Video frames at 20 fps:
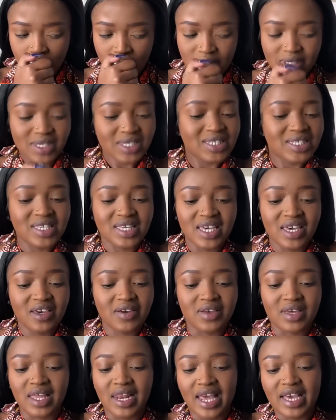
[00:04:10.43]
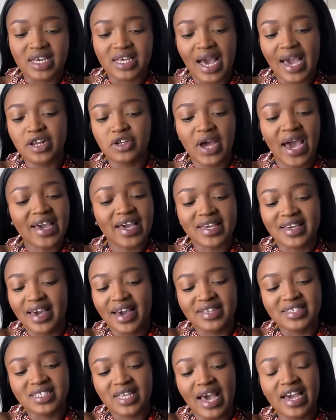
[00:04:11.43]
Siski, like
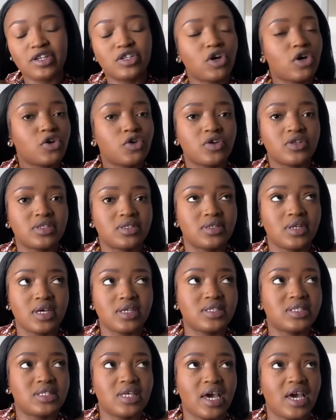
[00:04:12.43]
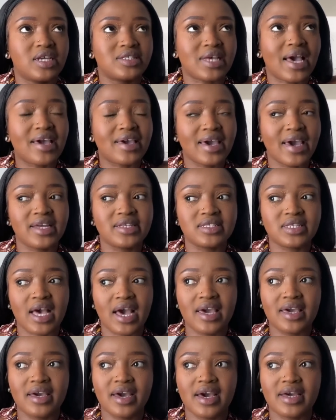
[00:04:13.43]
I don't know the scent. I
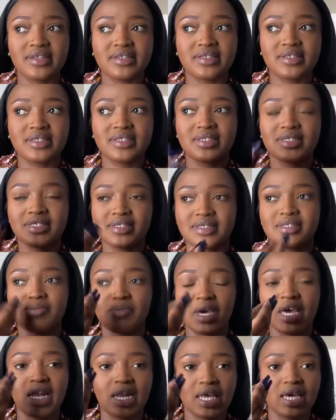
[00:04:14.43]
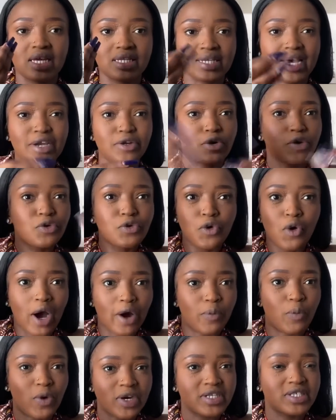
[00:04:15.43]
can't smell it. I don't know
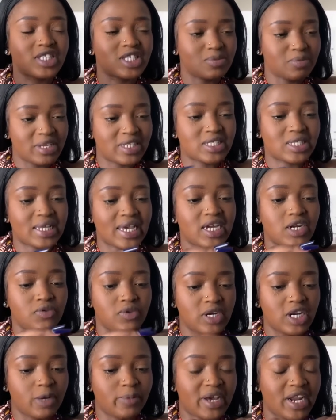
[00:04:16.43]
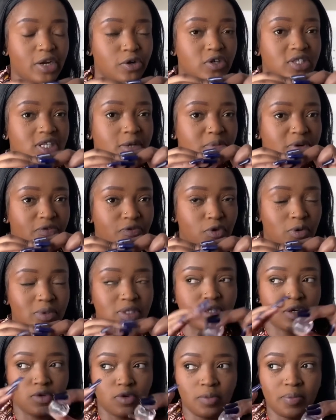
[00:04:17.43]
what it smells like really, but I know it's a perfume,
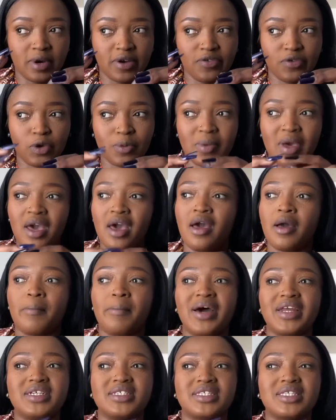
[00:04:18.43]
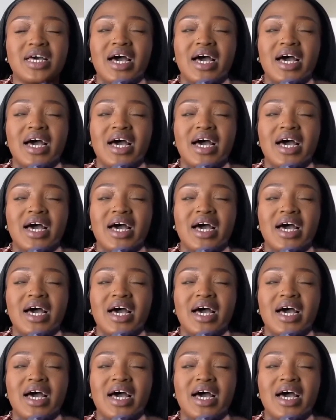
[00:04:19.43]
it's a good perfume. But